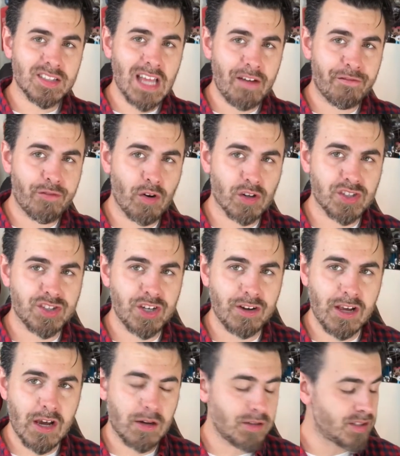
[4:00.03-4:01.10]
Saphrox
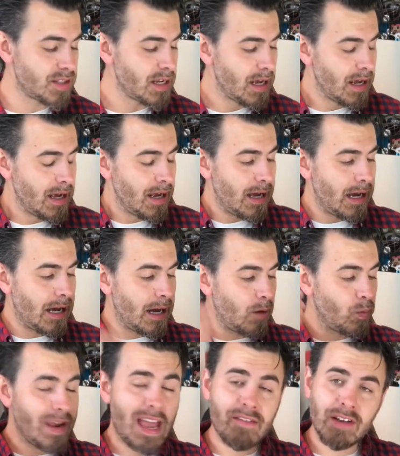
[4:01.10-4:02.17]
Studios.
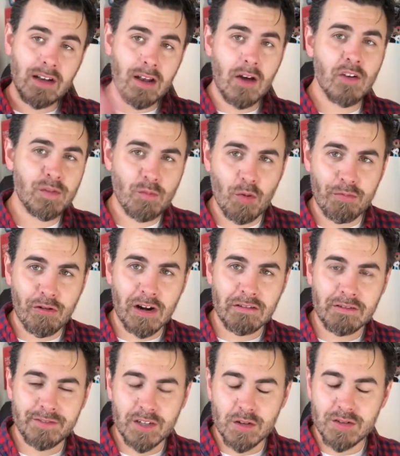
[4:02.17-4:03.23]
We have a load more product
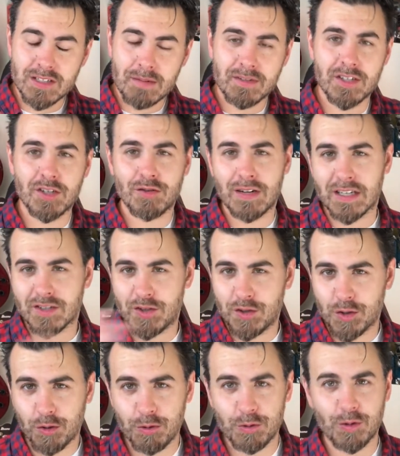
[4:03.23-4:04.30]
reviews, tips and tricks,
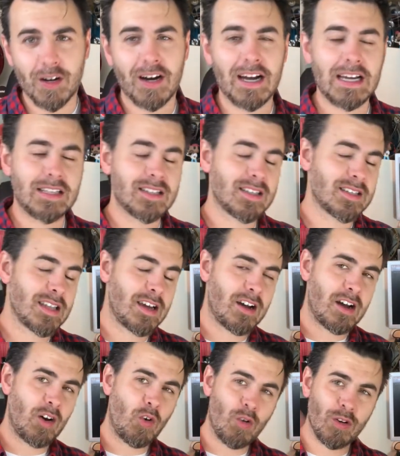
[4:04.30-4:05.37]
tutorial guides,
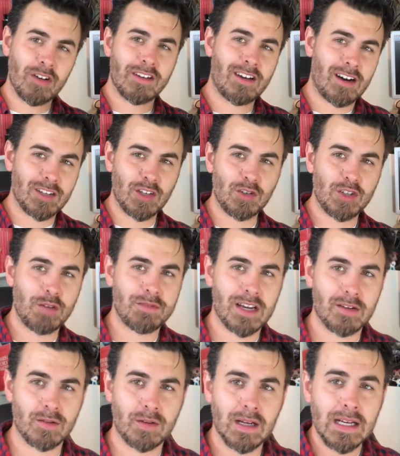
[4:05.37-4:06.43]
all on our YouTube
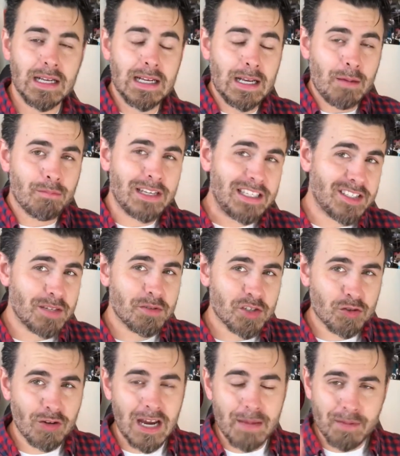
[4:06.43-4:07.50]
channel. Please
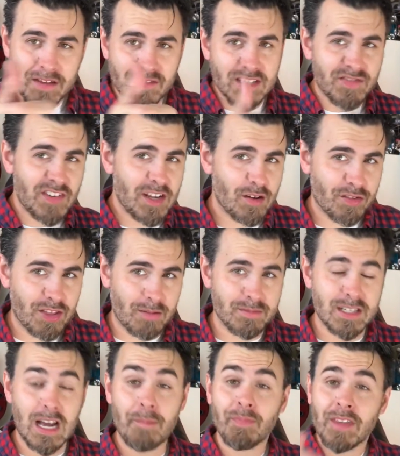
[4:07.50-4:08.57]
subscribe, give this video a
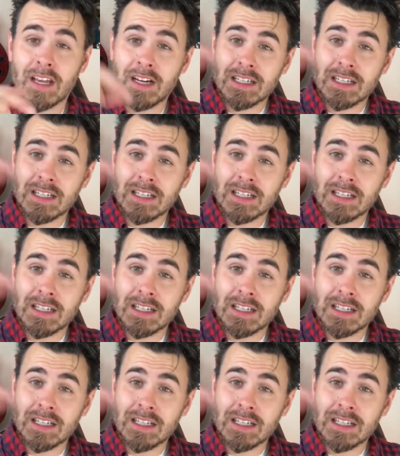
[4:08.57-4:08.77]
thumbs up.